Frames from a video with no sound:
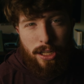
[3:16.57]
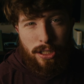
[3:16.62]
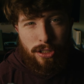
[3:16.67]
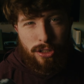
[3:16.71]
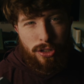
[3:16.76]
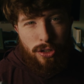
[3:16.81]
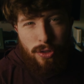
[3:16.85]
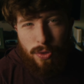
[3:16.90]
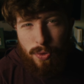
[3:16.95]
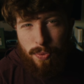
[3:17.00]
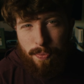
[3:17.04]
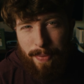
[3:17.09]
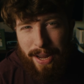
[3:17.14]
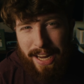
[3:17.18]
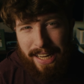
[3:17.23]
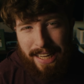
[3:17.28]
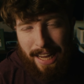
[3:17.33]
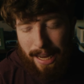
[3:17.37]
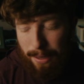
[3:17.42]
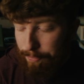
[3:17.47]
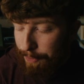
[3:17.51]
do
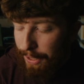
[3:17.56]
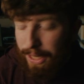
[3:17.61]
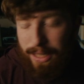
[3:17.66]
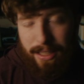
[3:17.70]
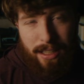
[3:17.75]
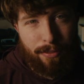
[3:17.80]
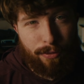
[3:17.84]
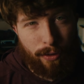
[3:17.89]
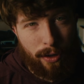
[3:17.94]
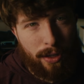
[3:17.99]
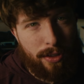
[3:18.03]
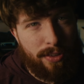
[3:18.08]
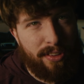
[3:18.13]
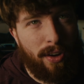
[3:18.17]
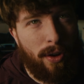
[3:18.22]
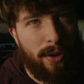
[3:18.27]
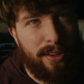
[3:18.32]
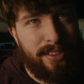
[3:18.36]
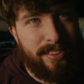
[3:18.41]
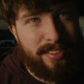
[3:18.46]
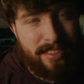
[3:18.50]
make a big difference
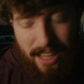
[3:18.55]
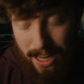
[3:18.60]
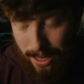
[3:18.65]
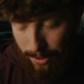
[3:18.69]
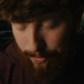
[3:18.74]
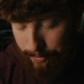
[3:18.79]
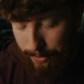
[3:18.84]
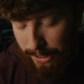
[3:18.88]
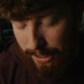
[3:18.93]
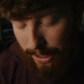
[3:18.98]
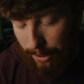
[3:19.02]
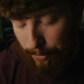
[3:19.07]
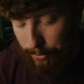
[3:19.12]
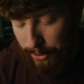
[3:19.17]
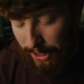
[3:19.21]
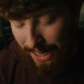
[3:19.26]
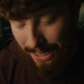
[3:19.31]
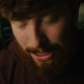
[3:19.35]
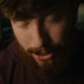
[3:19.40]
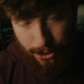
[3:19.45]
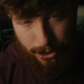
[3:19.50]
on set. Being able
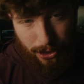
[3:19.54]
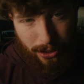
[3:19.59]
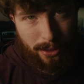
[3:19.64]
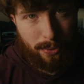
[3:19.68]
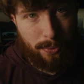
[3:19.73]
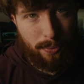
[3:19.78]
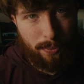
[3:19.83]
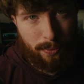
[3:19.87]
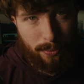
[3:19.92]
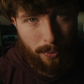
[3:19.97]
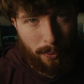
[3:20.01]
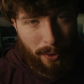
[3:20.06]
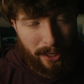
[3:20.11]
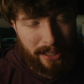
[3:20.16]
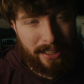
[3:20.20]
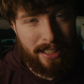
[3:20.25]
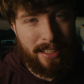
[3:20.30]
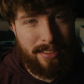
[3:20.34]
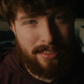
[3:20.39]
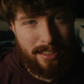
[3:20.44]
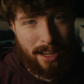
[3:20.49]
to actually rig
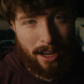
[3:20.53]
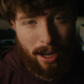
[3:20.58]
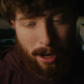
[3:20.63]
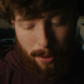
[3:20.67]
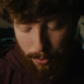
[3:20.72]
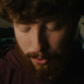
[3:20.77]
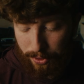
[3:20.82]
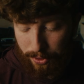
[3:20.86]
this up